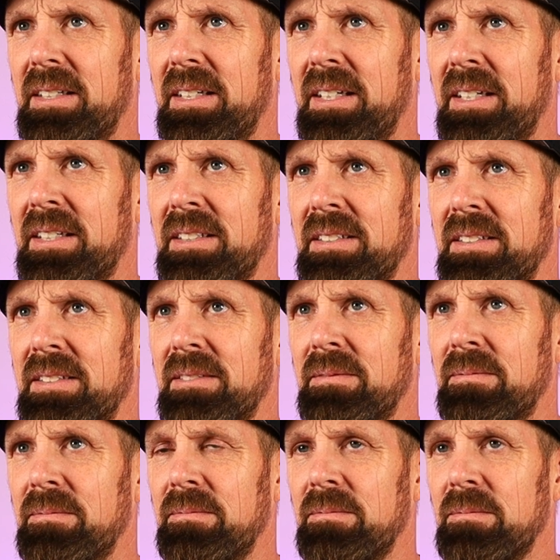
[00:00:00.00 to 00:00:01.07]
in
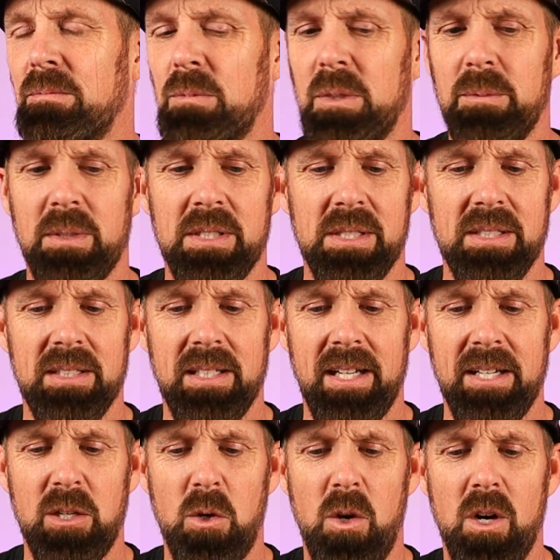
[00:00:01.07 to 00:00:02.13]

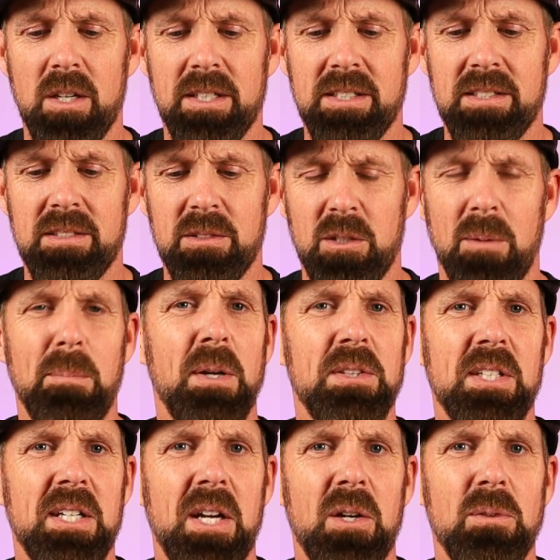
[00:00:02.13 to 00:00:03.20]
August or a month
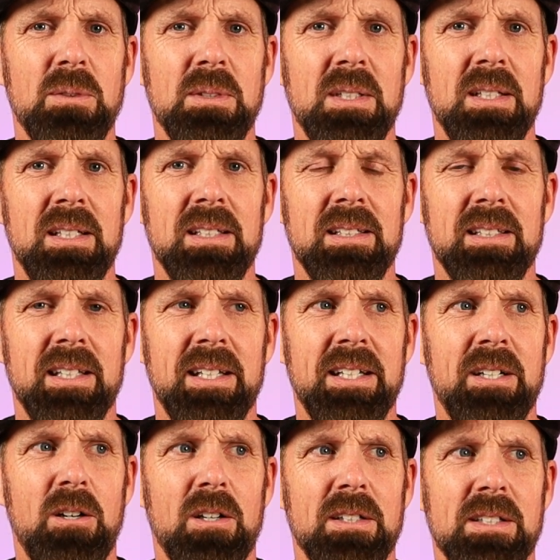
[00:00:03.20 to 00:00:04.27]
ago,
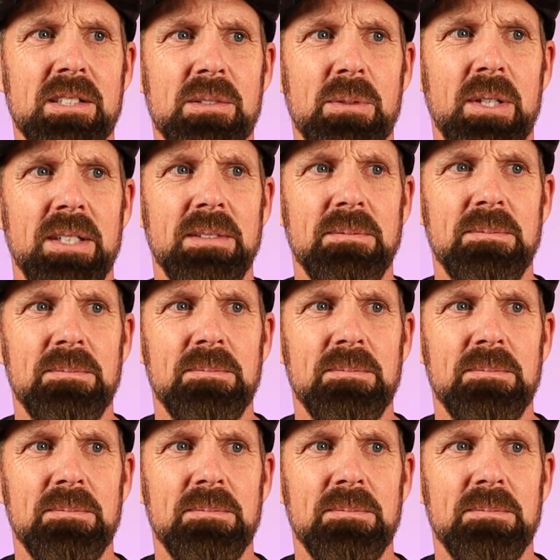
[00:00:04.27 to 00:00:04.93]
late August, right?